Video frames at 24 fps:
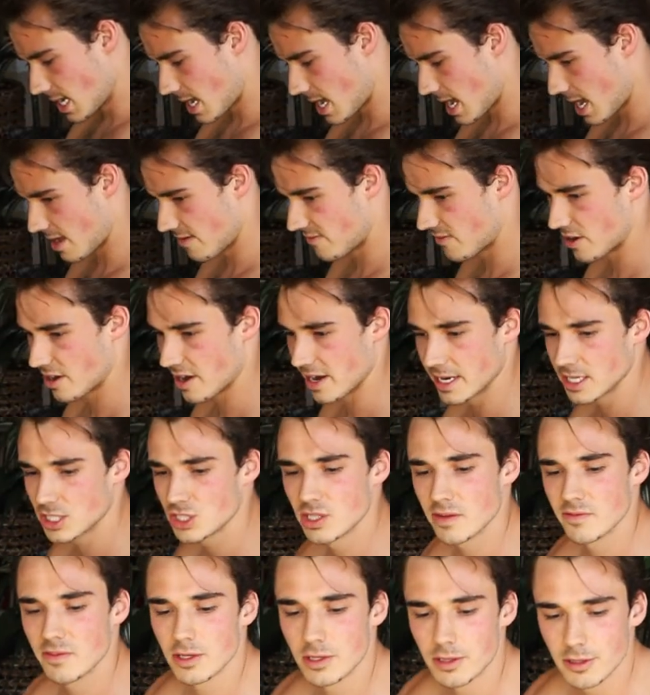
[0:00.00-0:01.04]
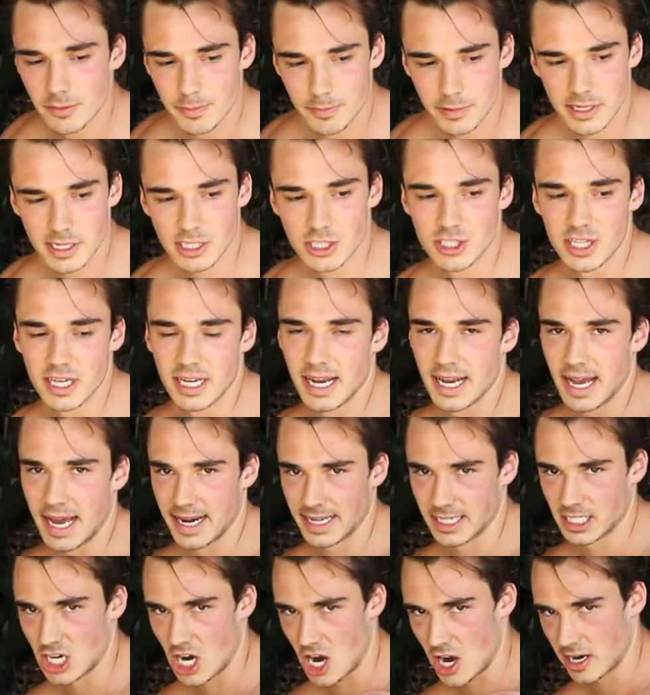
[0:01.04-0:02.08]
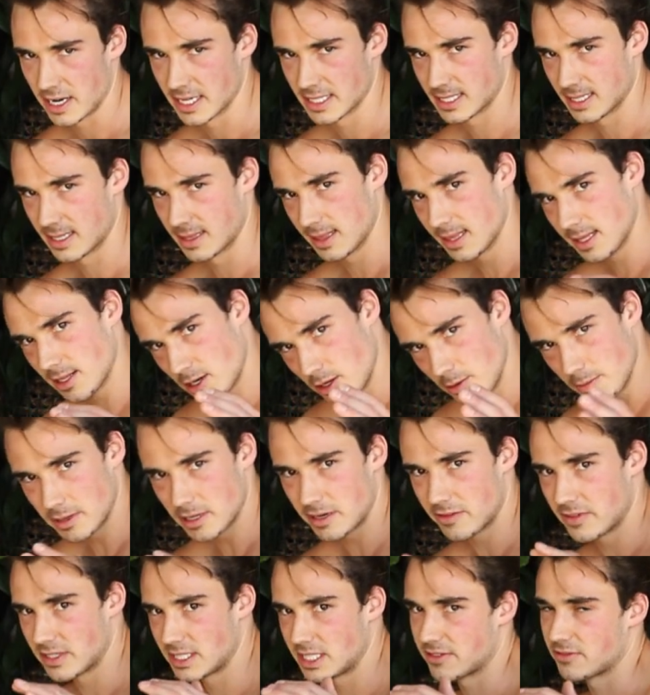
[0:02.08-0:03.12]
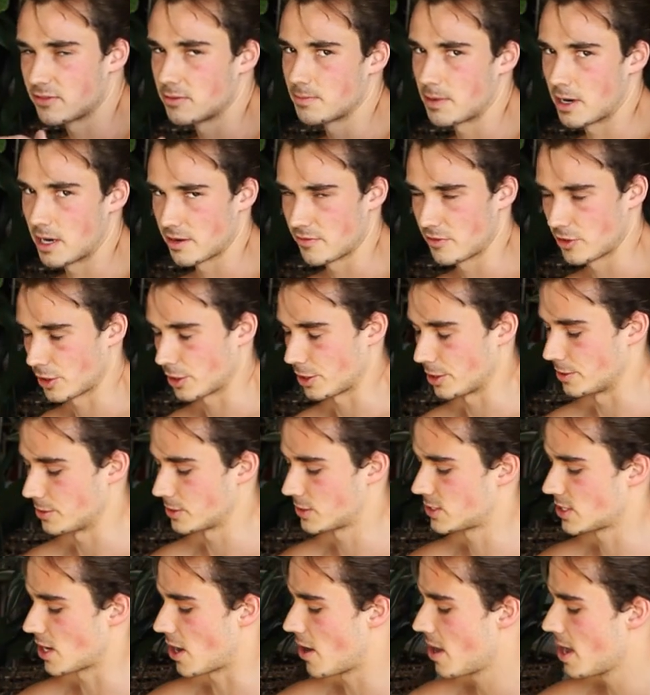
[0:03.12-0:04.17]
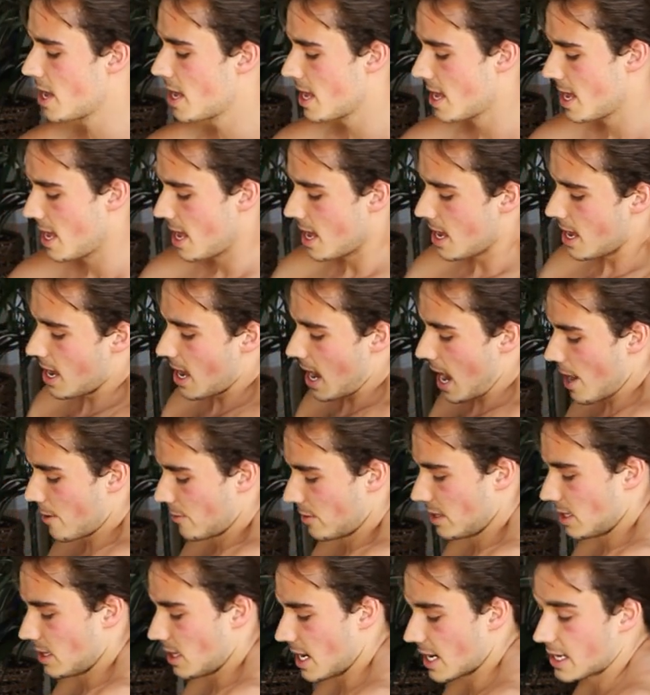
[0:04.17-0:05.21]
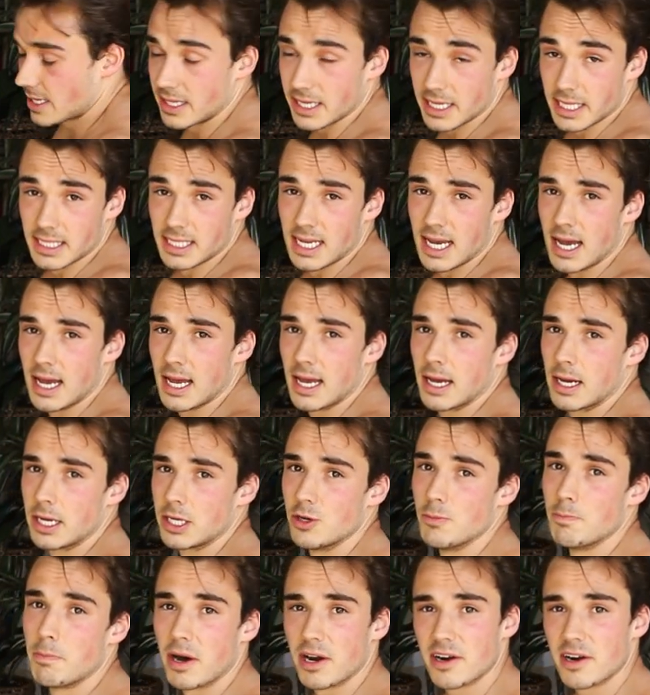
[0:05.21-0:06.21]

a variation of the glute bridge that kind of targets a little bit of a different part of your glute. So I really like these. You